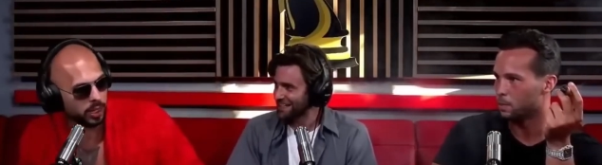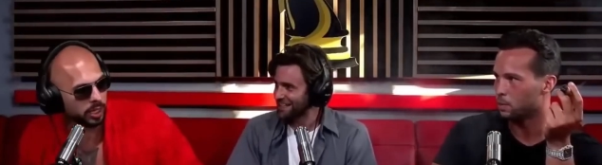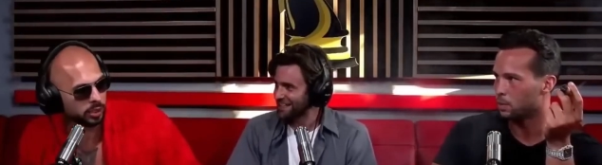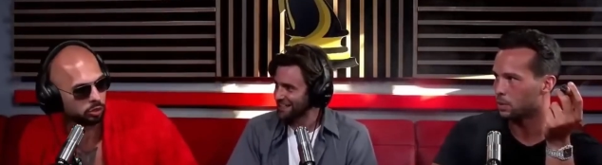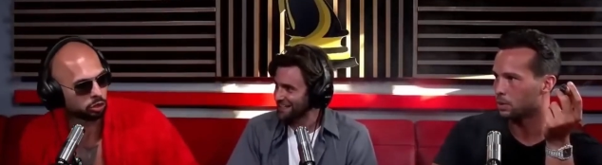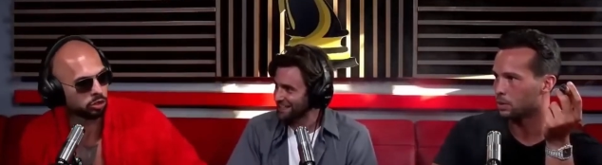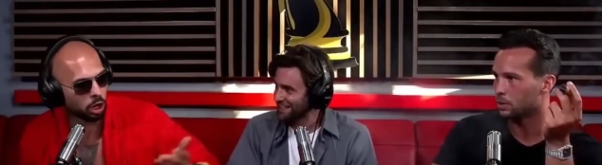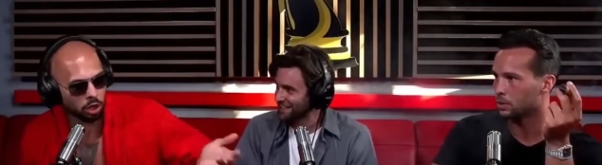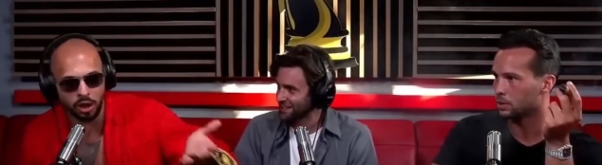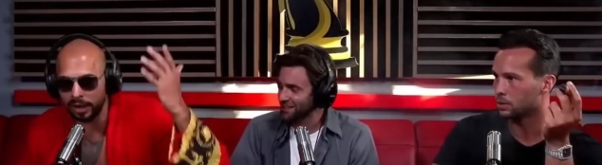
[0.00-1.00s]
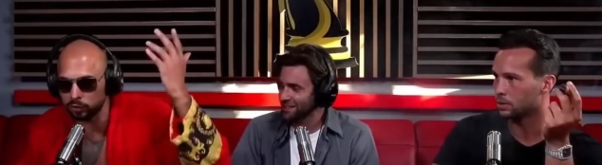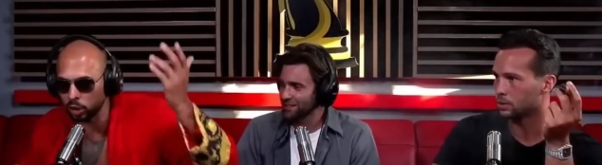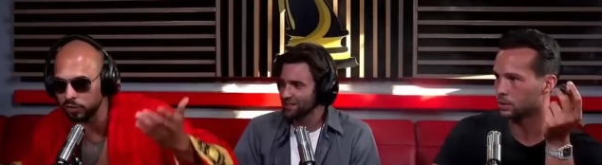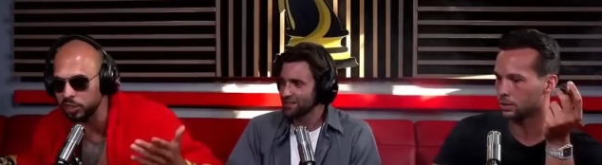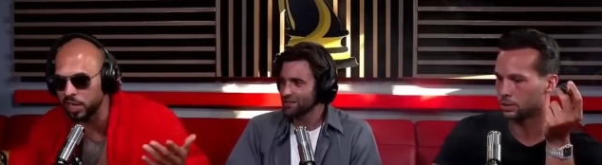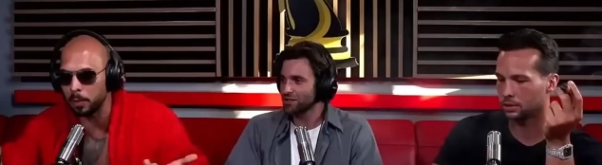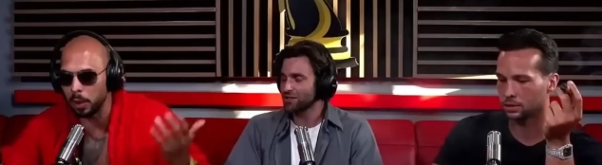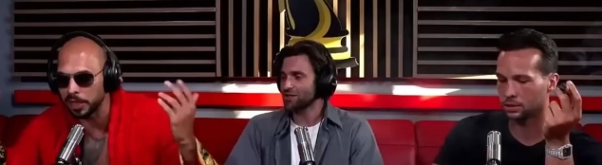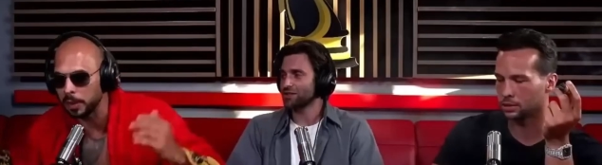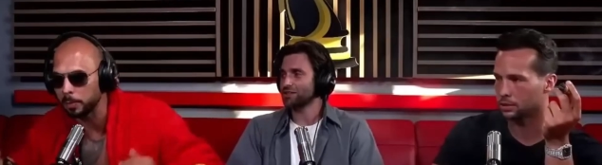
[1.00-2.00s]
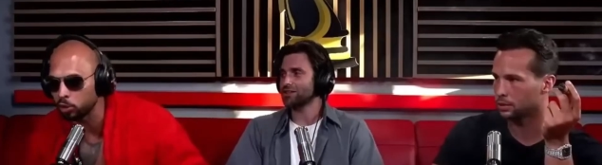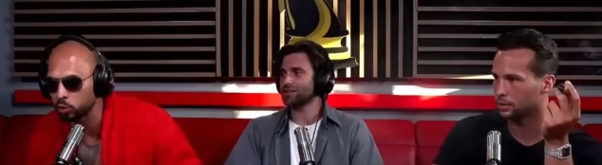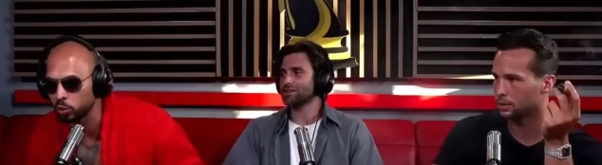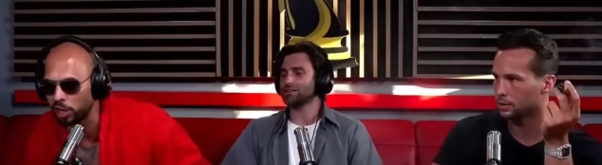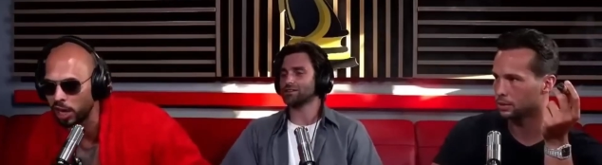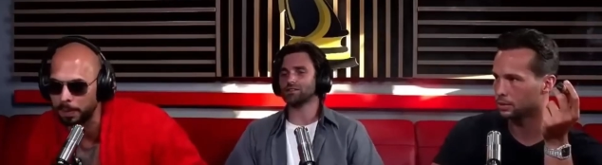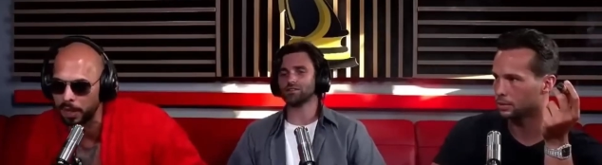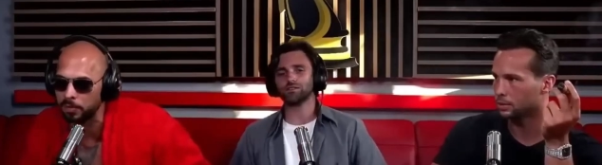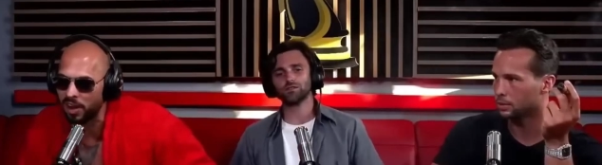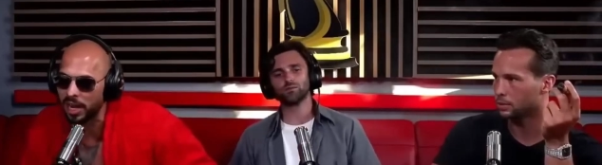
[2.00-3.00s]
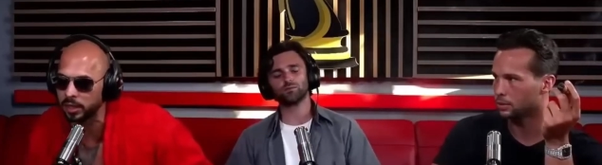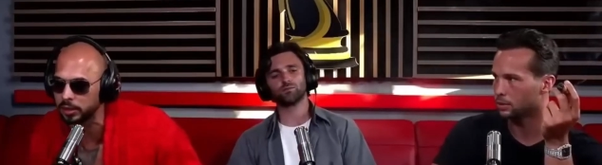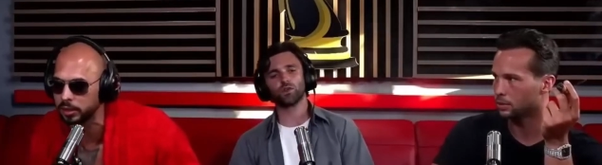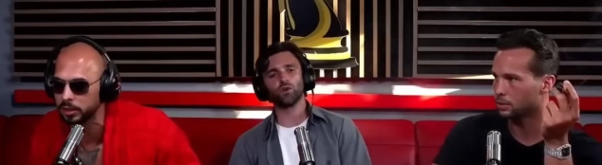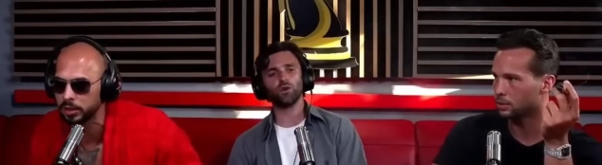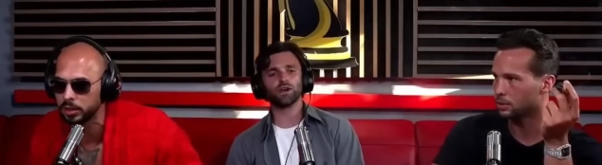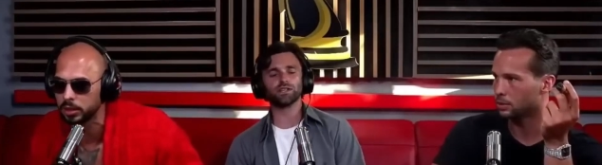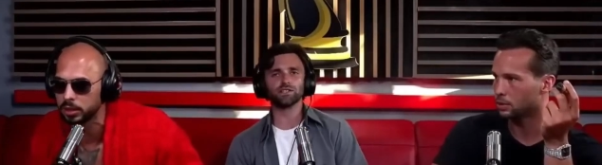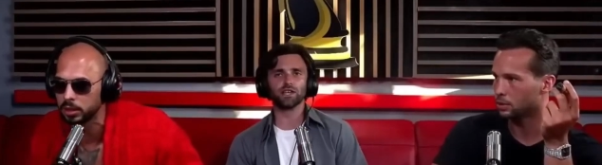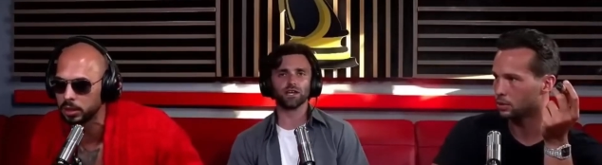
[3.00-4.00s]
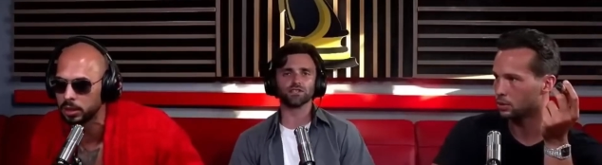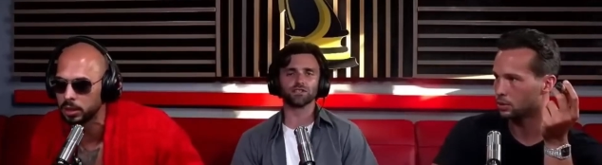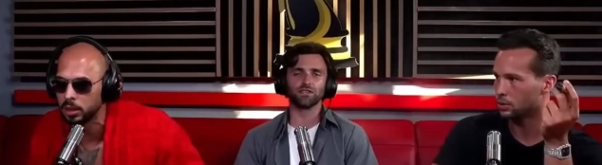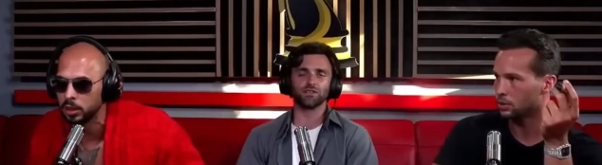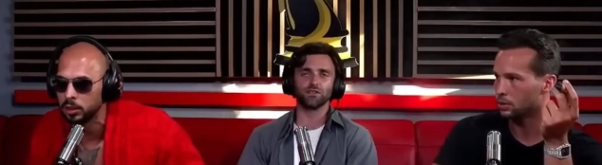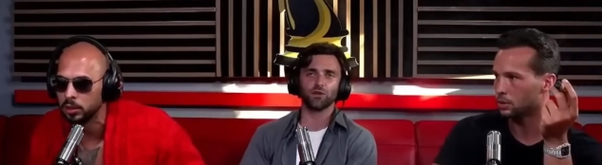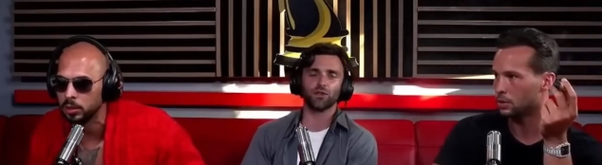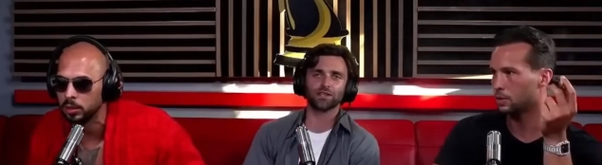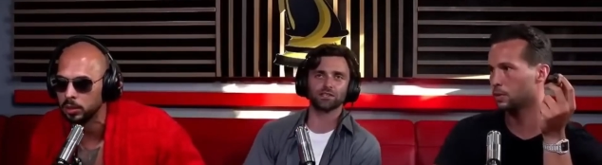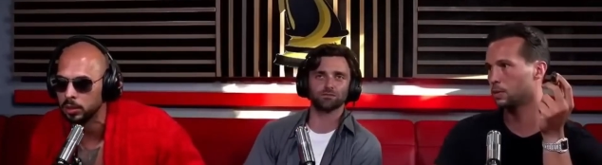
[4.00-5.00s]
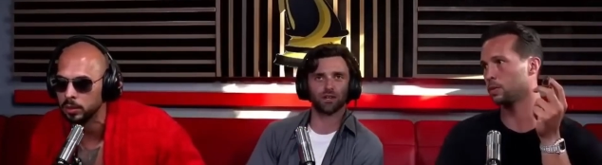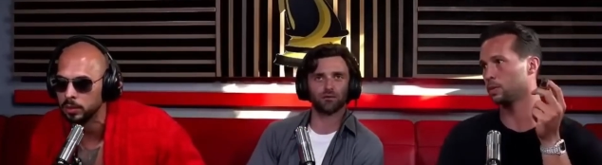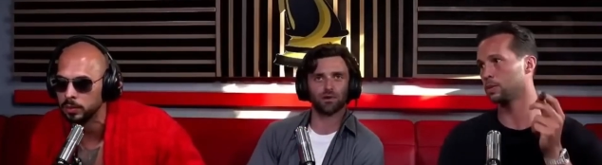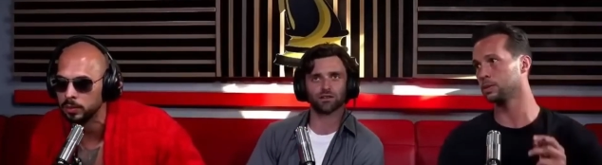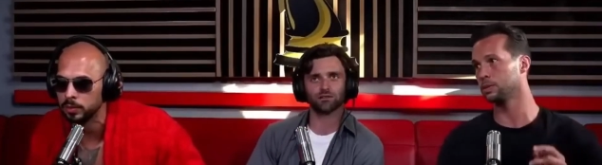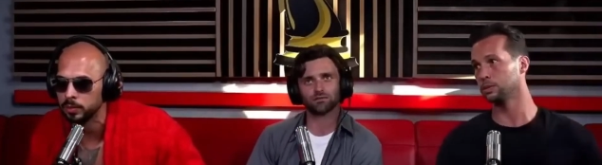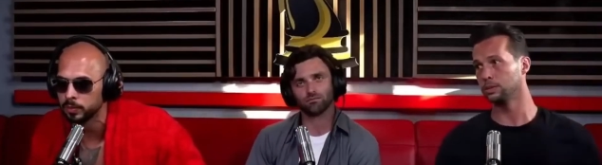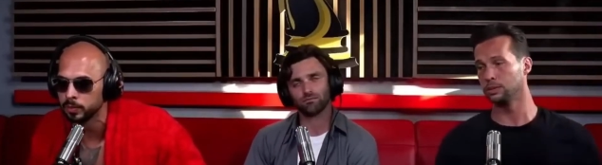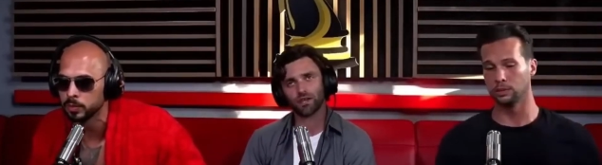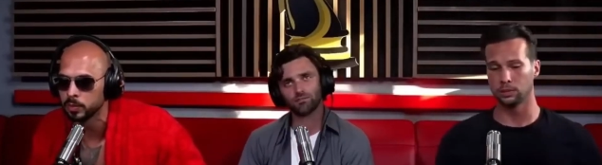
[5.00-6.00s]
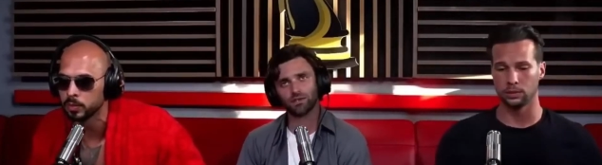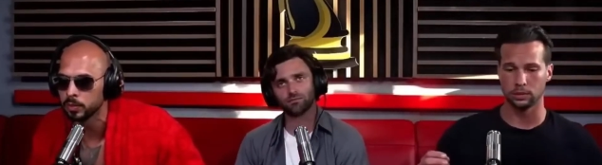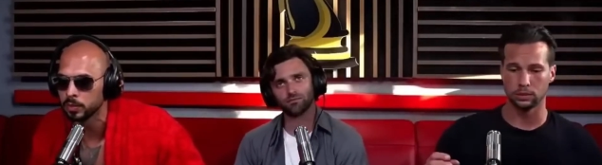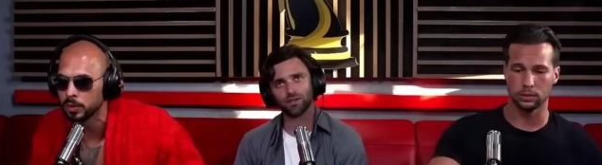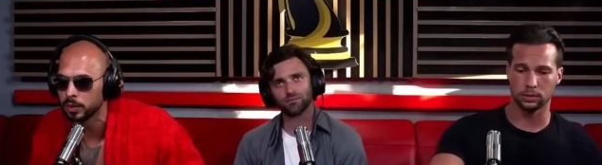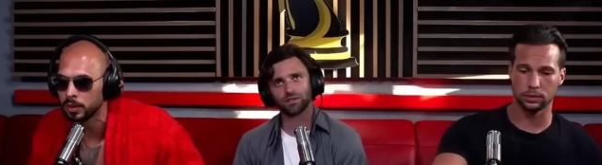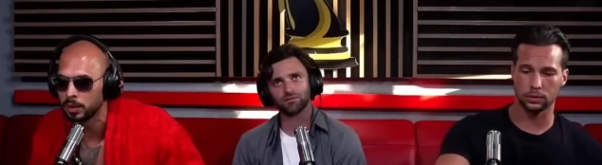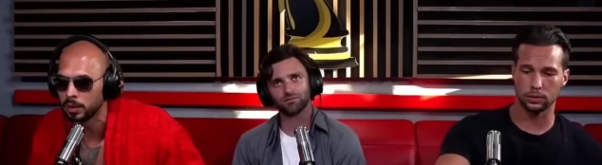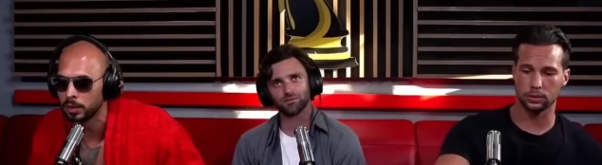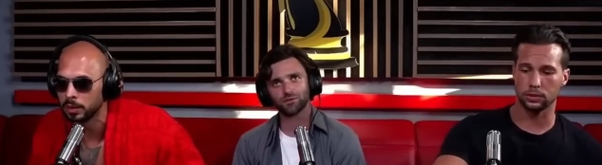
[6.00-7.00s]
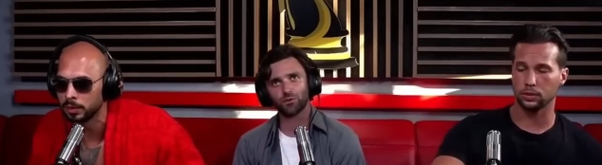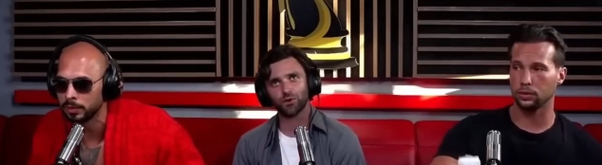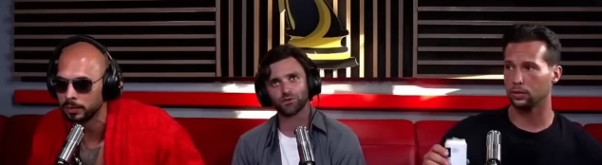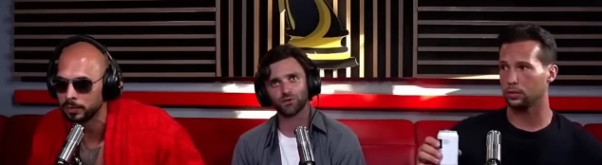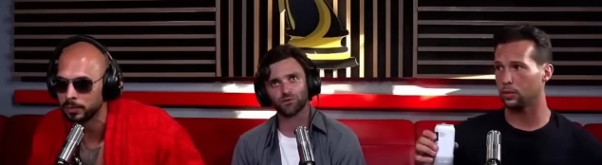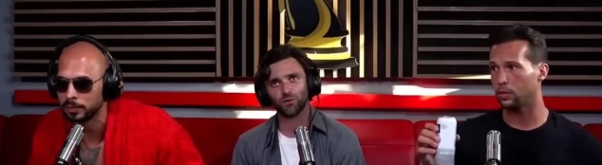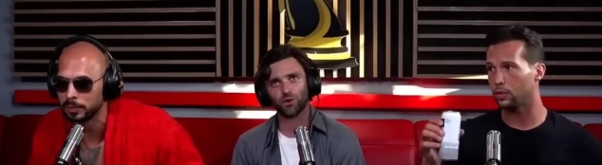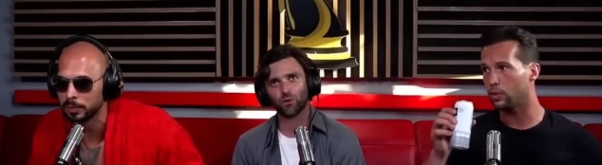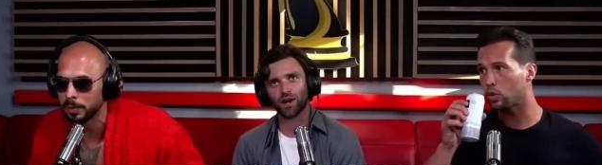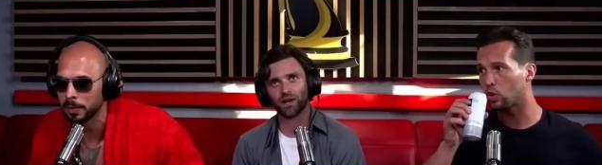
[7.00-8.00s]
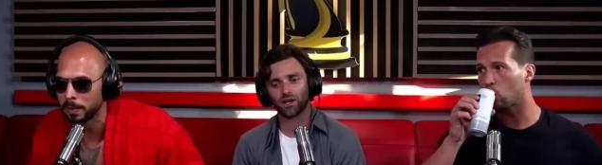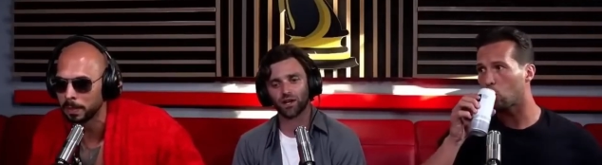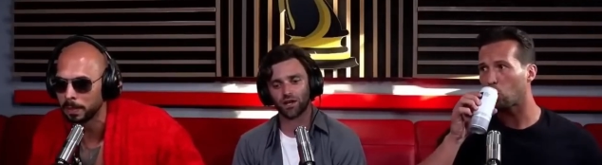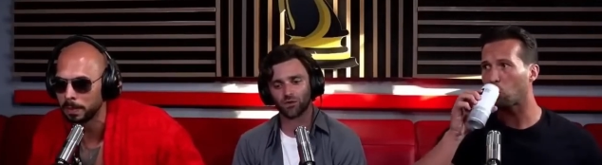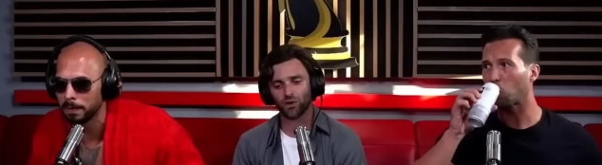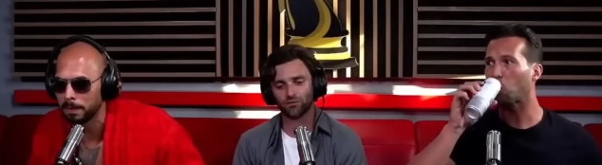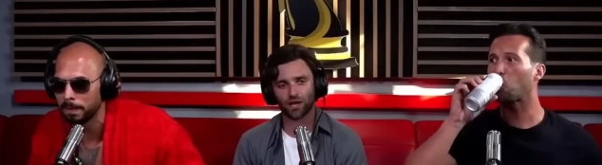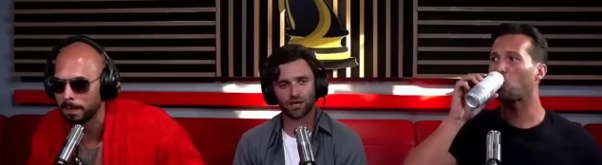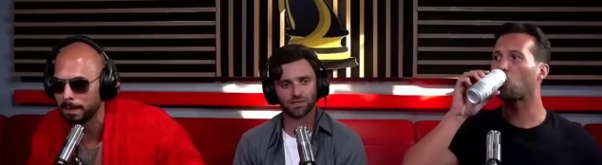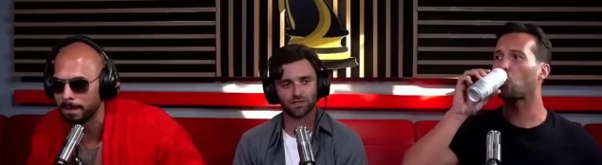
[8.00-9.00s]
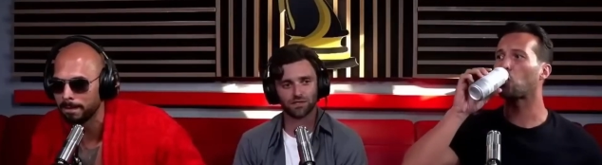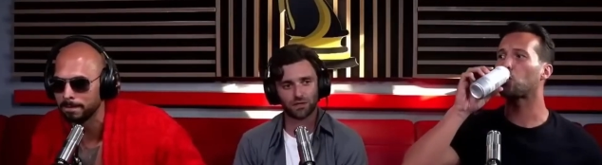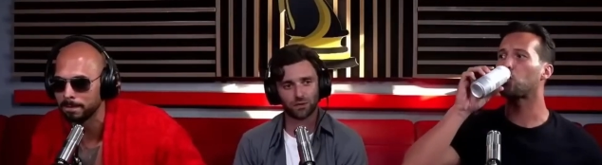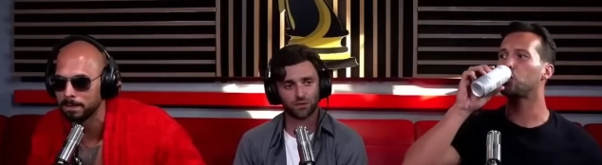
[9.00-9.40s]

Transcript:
Speaker 1: it is? Just because I got knives all over the table and I'm a kickboxing world champion, I'm violent.
Speaker 2: Well, it's actually, you know, that's something I might maybe maybe respond to. If you are wearing a gun and you have knives, that does make you